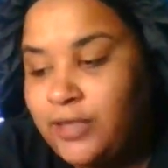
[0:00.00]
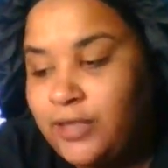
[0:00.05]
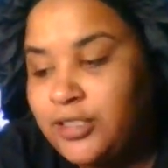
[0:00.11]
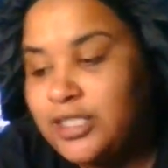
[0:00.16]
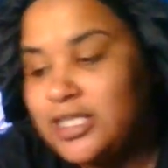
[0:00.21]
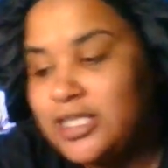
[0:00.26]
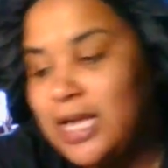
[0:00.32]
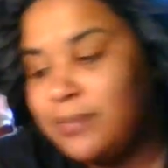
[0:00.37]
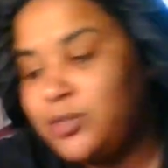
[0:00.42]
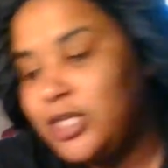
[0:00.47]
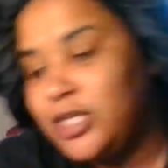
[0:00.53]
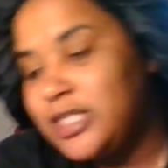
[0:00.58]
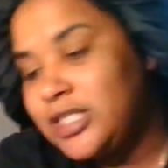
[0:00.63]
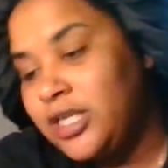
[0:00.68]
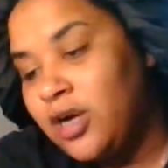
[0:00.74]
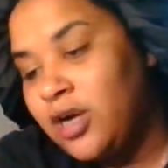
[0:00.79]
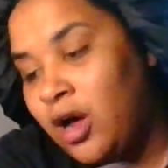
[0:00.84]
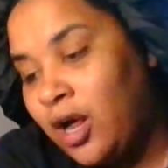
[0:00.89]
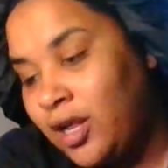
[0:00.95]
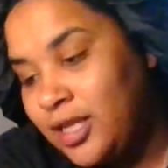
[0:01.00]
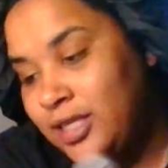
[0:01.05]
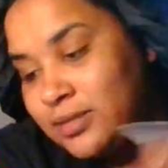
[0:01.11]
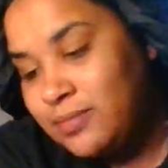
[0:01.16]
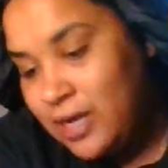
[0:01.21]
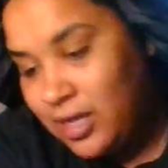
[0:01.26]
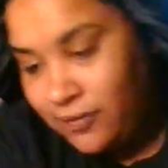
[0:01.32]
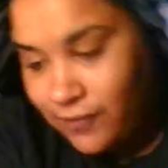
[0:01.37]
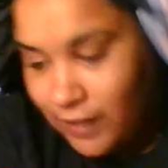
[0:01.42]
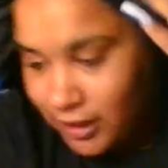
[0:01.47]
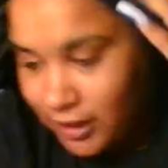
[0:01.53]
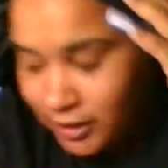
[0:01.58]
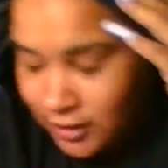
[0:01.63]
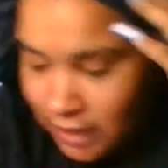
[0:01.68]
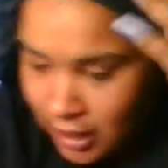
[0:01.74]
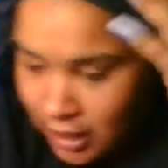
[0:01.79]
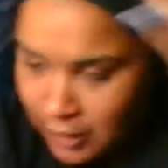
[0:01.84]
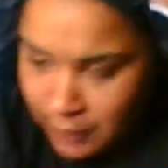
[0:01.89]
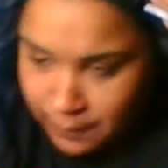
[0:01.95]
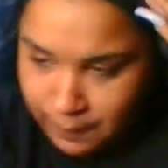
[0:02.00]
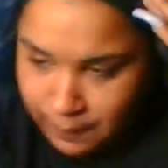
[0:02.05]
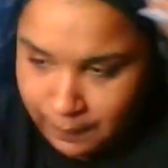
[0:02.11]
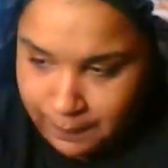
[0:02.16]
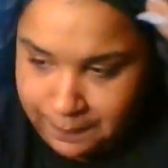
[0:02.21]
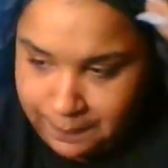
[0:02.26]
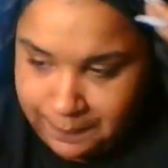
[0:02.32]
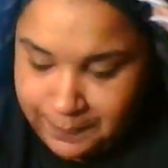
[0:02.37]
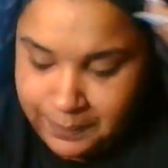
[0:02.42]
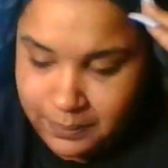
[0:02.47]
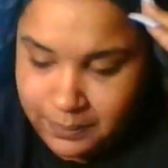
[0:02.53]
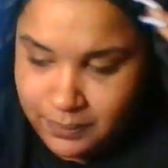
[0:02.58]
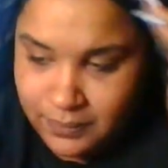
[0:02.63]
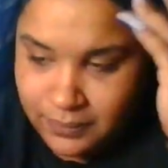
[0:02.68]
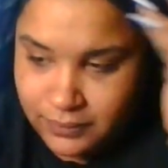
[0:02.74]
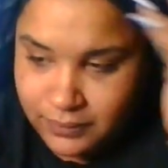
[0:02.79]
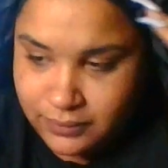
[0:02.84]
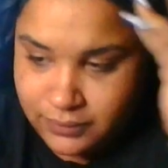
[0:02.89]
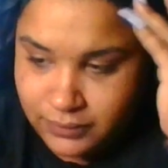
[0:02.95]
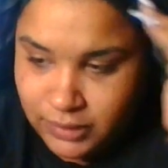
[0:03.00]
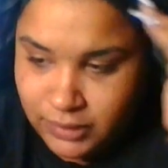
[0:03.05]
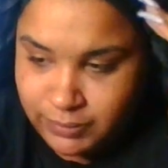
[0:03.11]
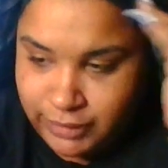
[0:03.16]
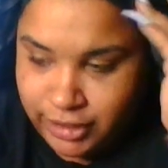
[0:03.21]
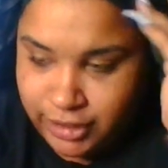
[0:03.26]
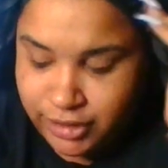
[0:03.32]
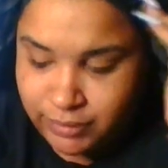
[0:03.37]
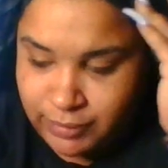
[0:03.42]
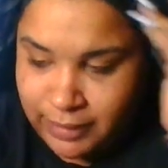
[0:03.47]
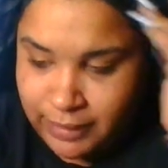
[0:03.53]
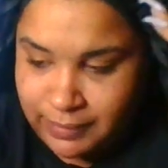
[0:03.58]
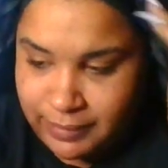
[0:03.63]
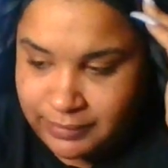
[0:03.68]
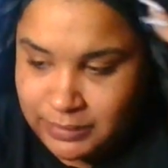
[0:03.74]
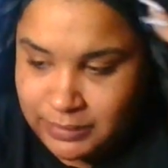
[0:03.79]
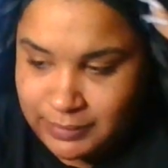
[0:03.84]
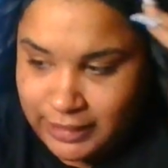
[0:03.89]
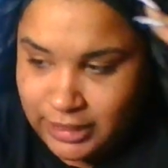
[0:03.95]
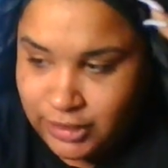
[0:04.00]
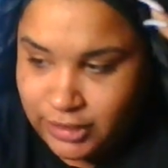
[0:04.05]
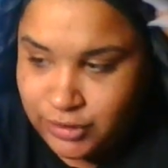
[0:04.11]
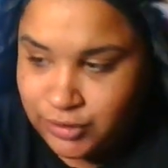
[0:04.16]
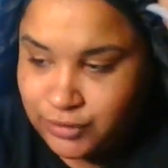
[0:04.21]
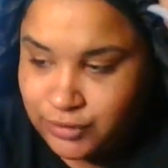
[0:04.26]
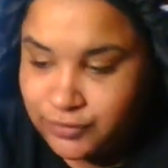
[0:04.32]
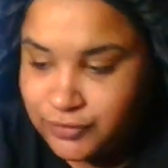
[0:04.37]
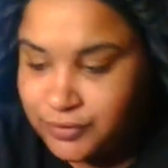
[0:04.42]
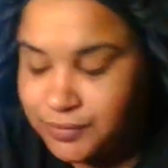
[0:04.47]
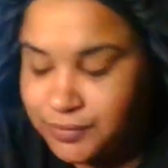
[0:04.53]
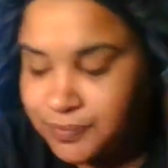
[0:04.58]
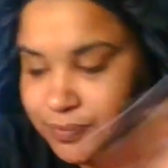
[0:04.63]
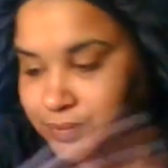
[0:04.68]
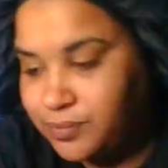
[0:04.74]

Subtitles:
you just stopped trusting all these motherfuckers. Spiritual burp, I'm speaking the truth.